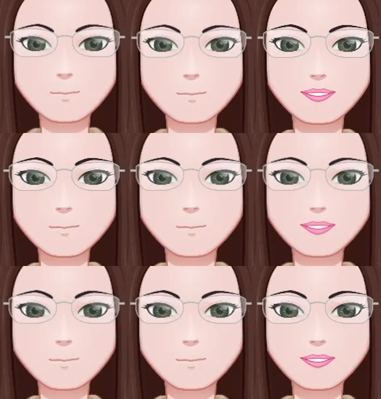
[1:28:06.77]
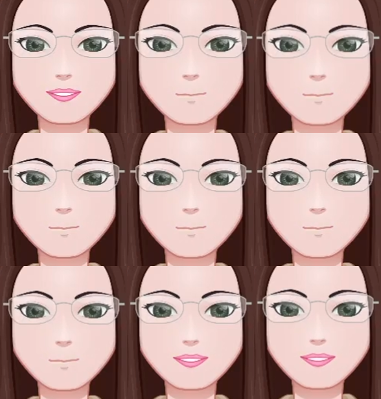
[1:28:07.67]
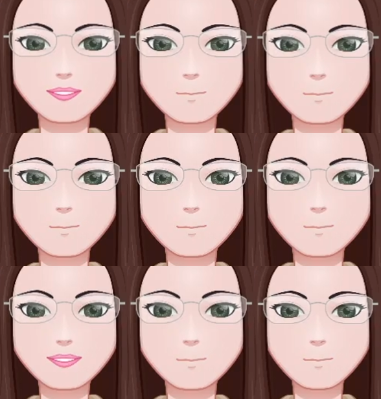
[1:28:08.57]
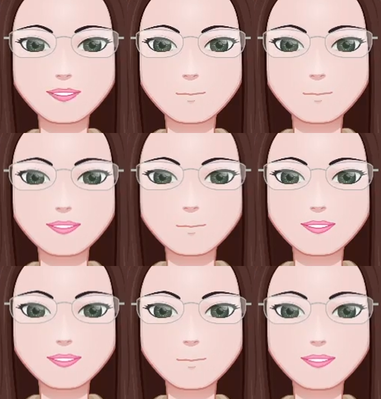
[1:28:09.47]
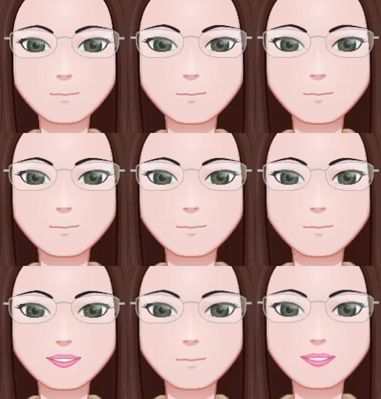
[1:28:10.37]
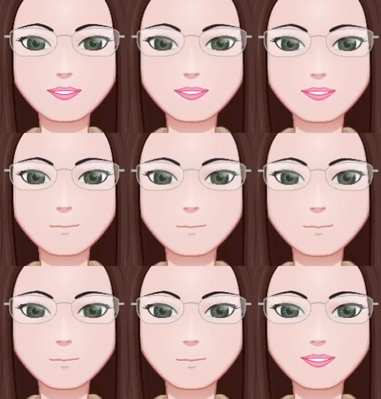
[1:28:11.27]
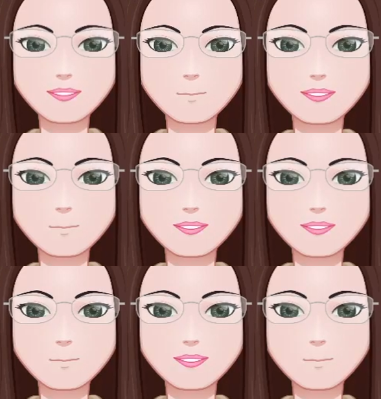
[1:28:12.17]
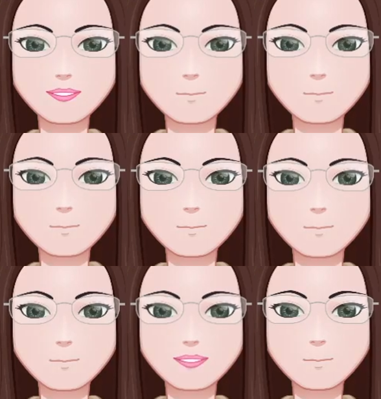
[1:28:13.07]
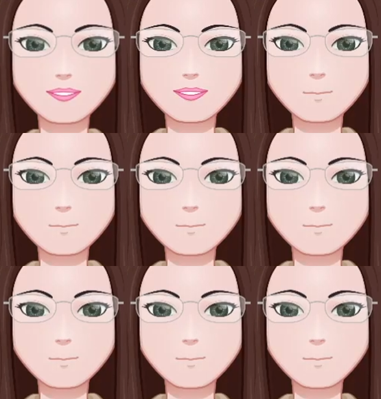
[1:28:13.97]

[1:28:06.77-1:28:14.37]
crochet, and so people would have made nets kind of in a similar way. Put your hand through, grab a loop, put your hand through, grab a loop,